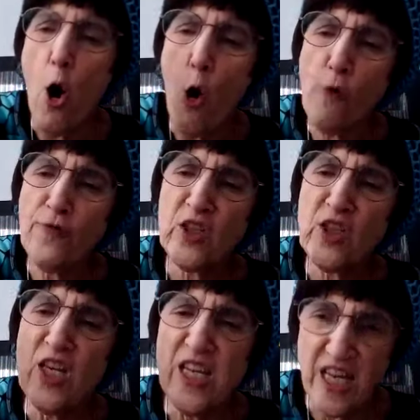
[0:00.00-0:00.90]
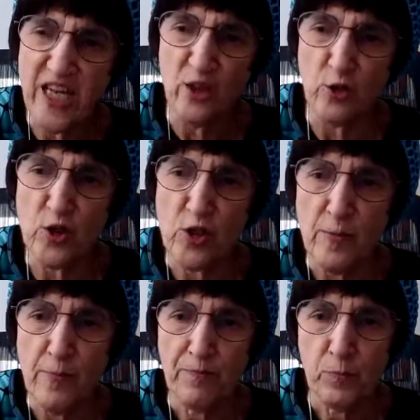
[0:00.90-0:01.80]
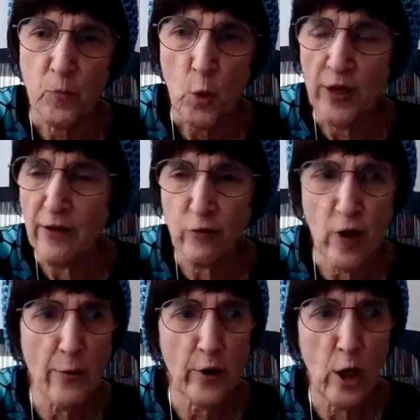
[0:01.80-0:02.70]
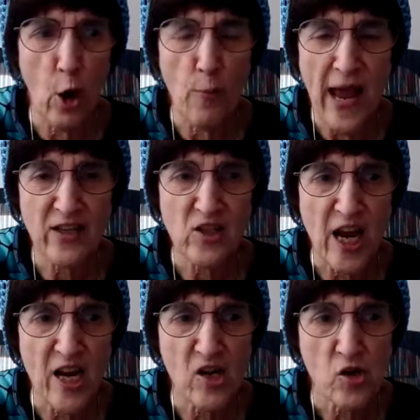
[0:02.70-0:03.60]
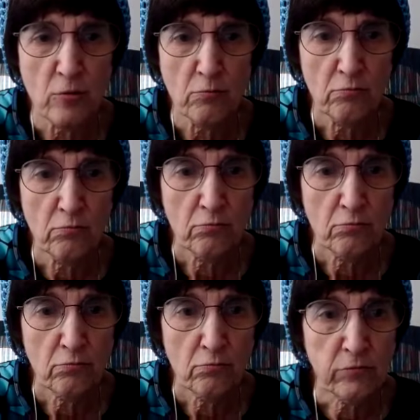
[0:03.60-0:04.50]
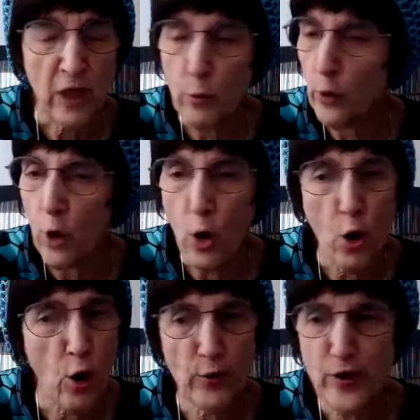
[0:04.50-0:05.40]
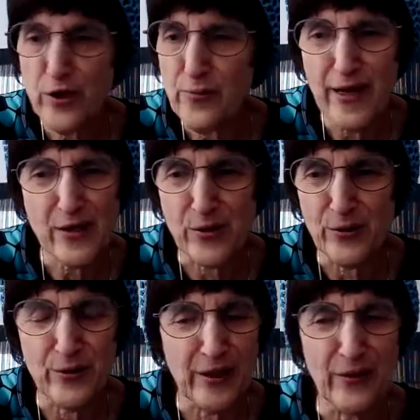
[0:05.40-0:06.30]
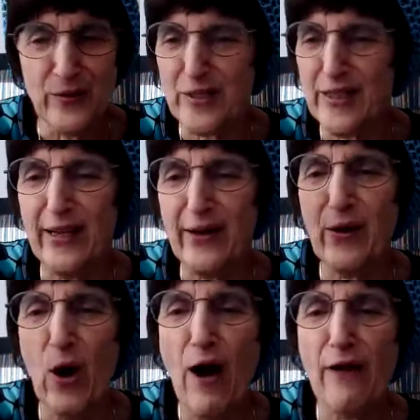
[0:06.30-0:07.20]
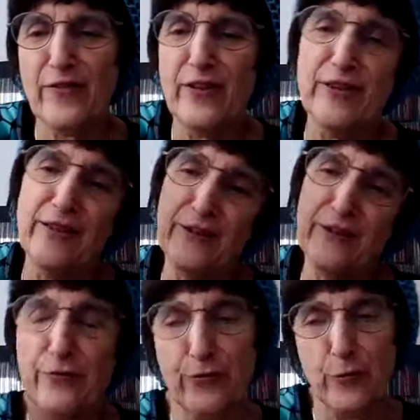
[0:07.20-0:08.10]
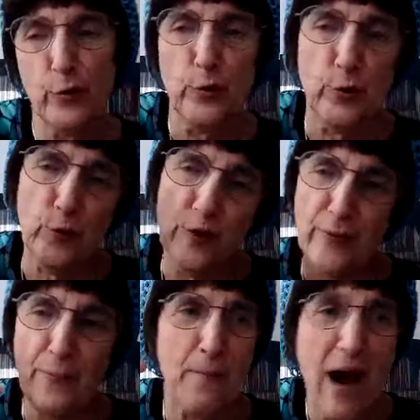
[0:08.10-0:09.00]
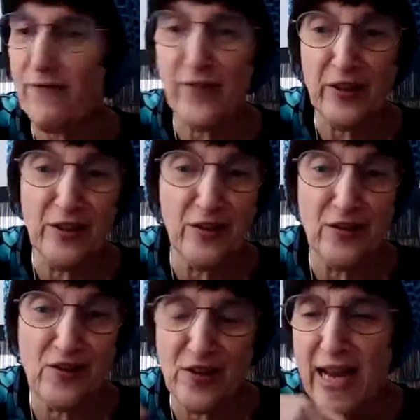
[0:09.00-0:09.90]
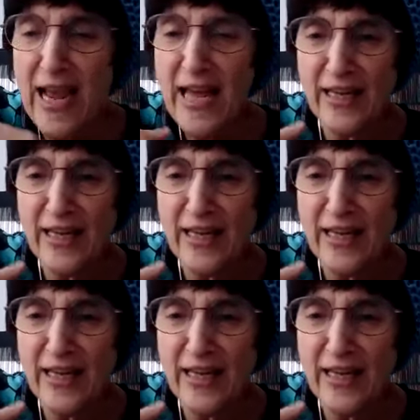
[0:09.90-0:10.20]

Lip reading: Over the years, whenever I would go backstage, they would always make sure there was like coffee and fruit and muffins and,